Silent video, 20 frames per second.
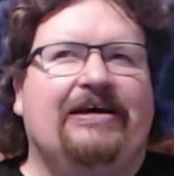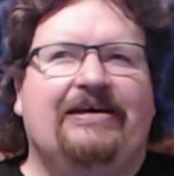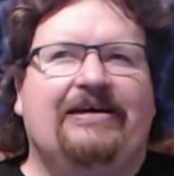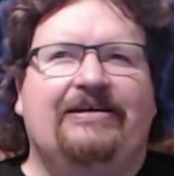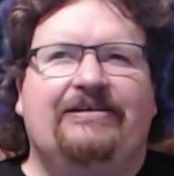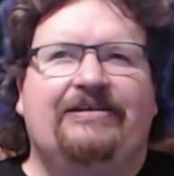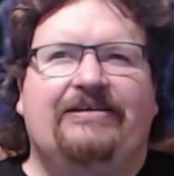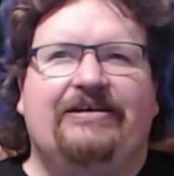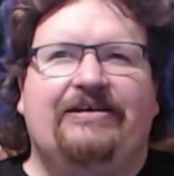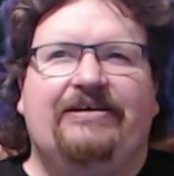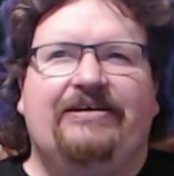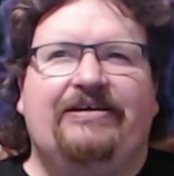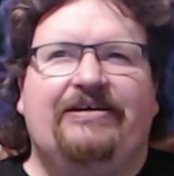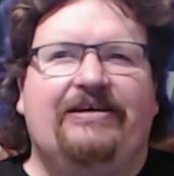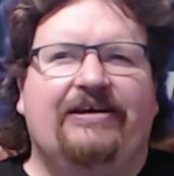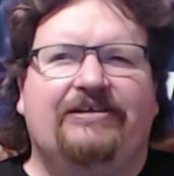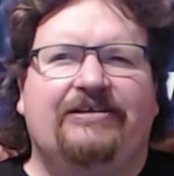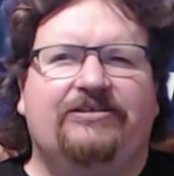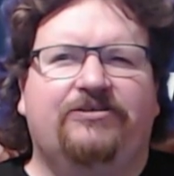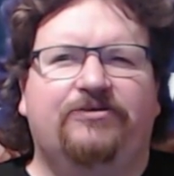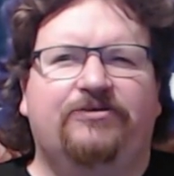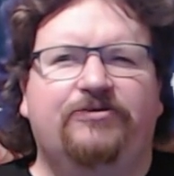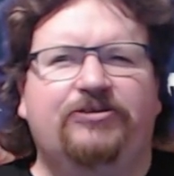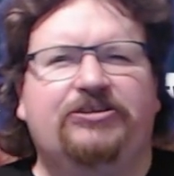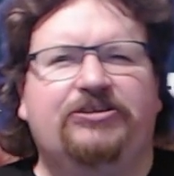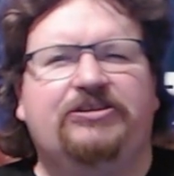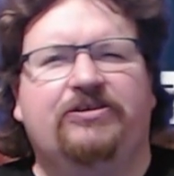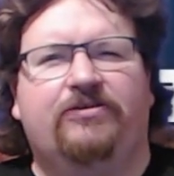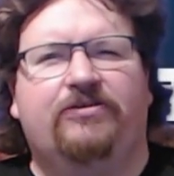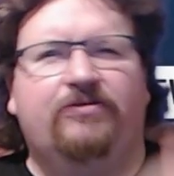the Jesco,
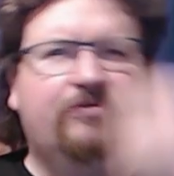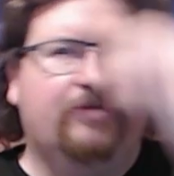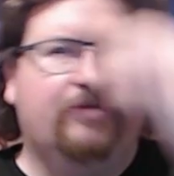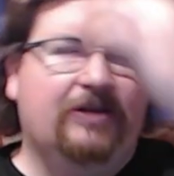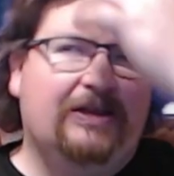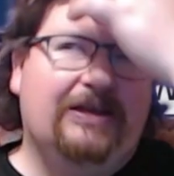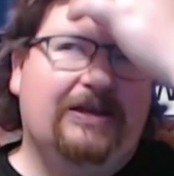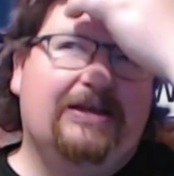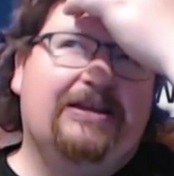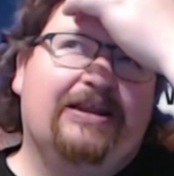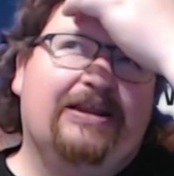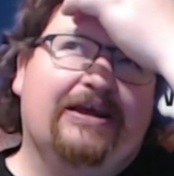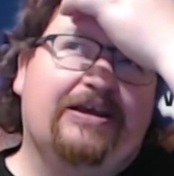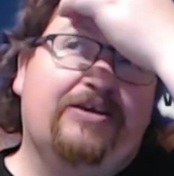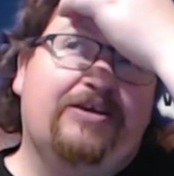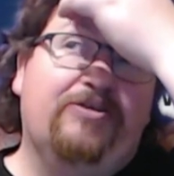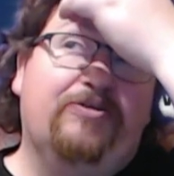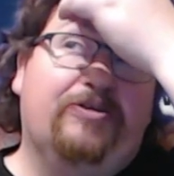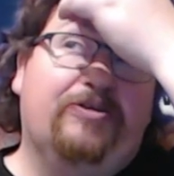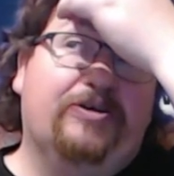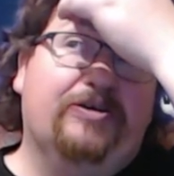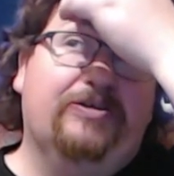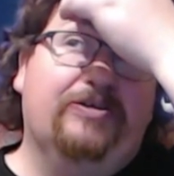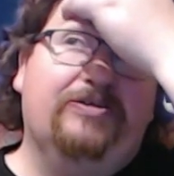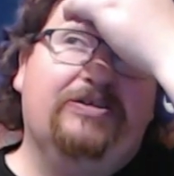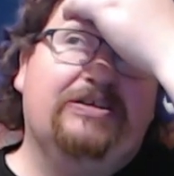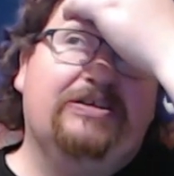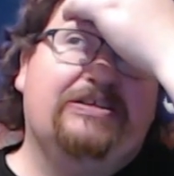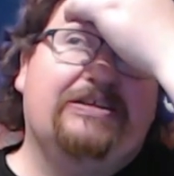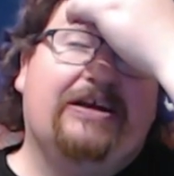so like you
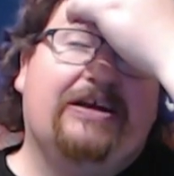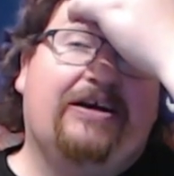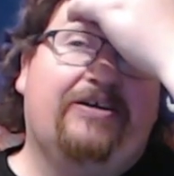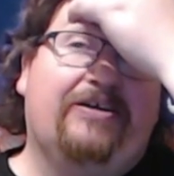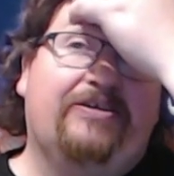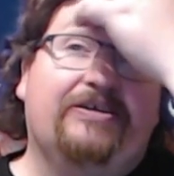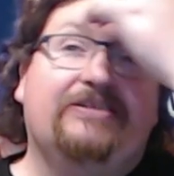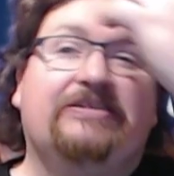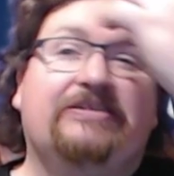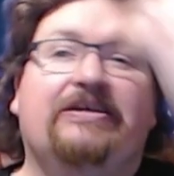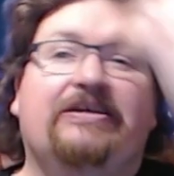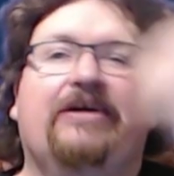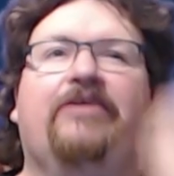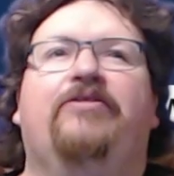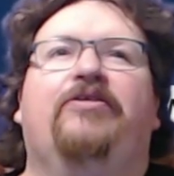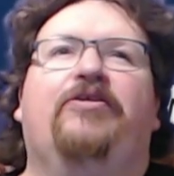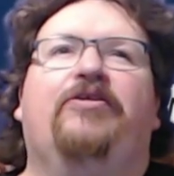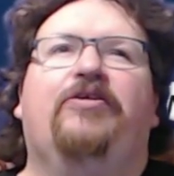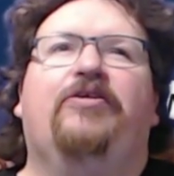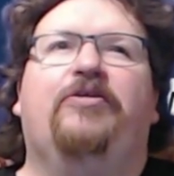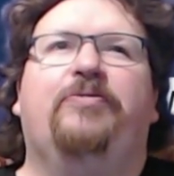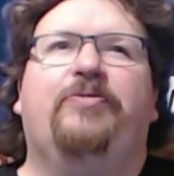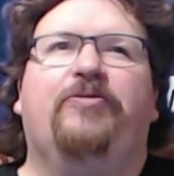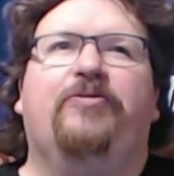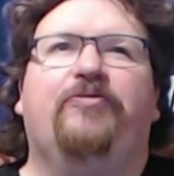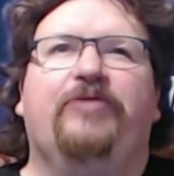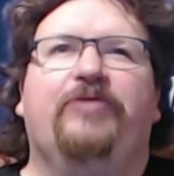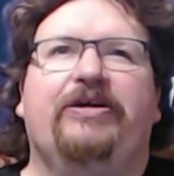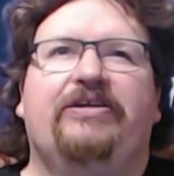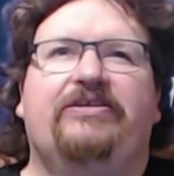could start this car up
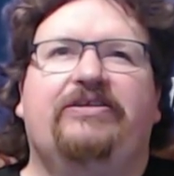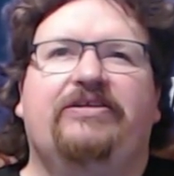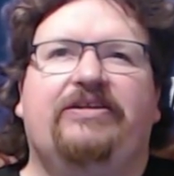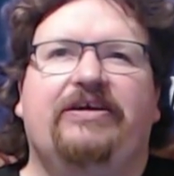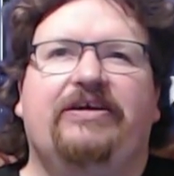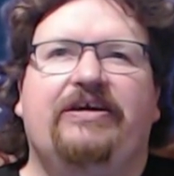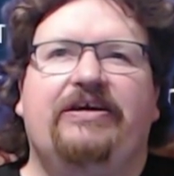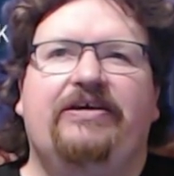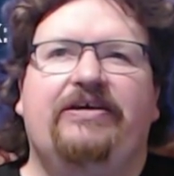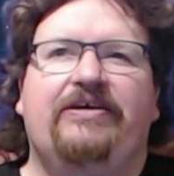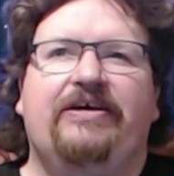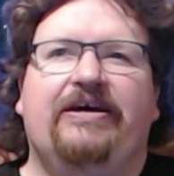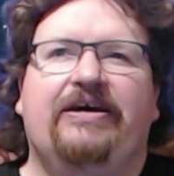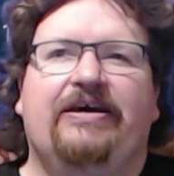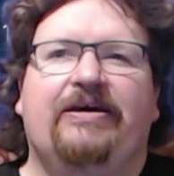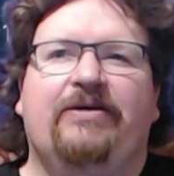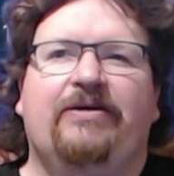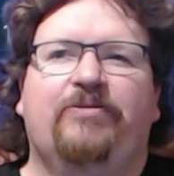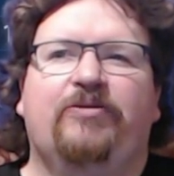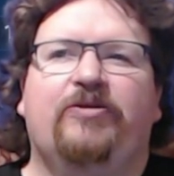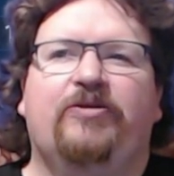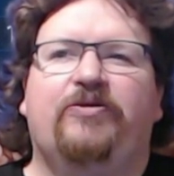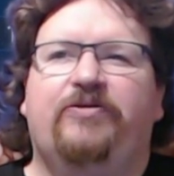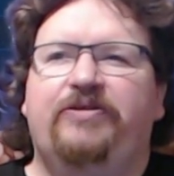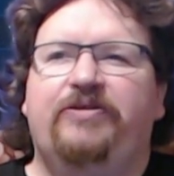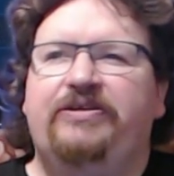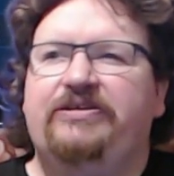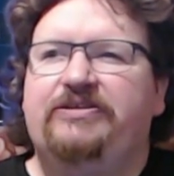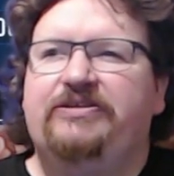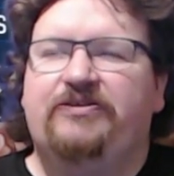with the
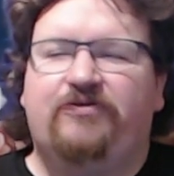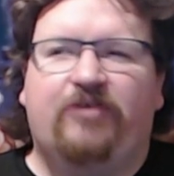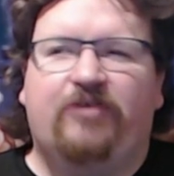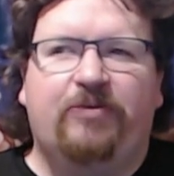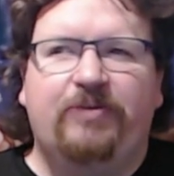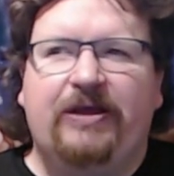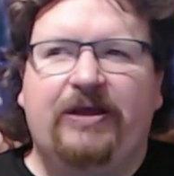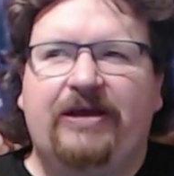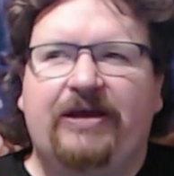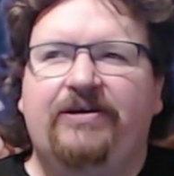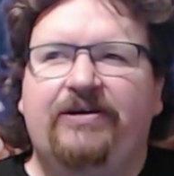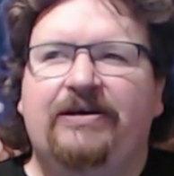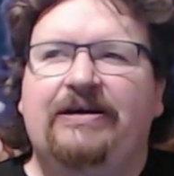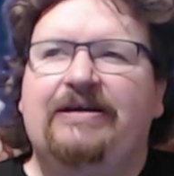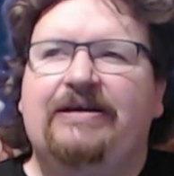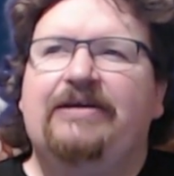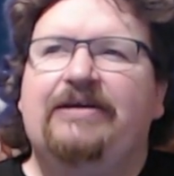coins from that,